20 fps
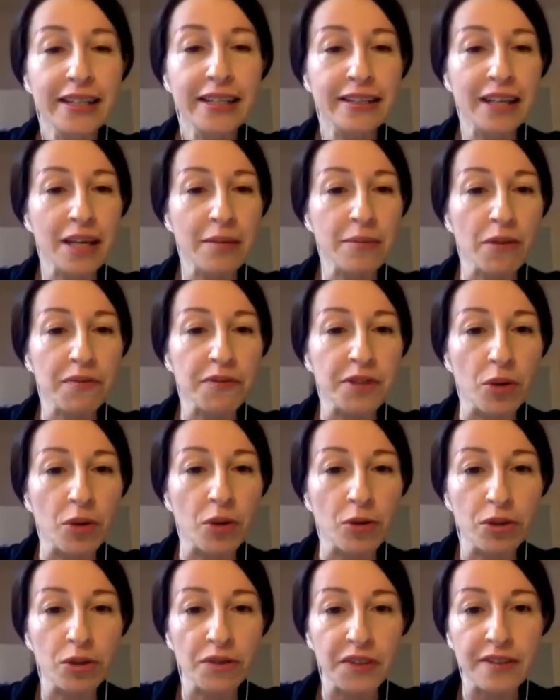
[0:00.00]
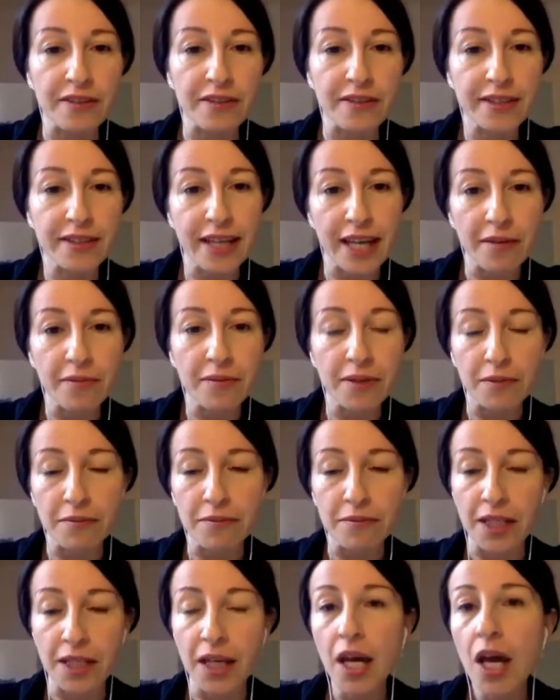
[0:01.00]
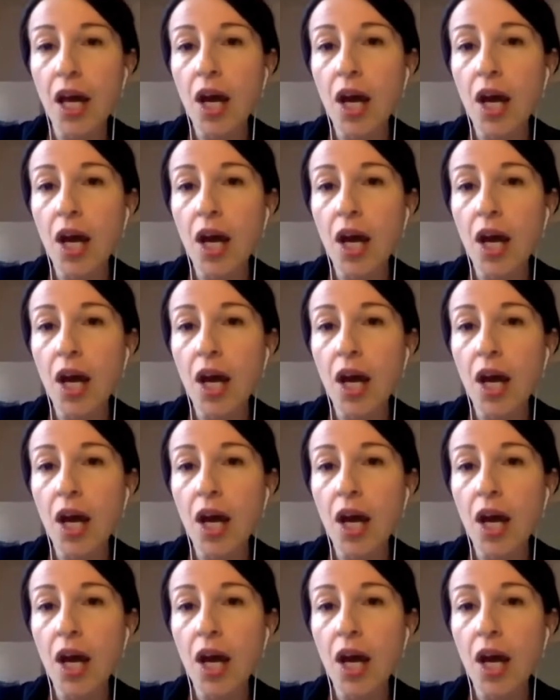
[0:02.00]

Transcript: name of the author is escaping me,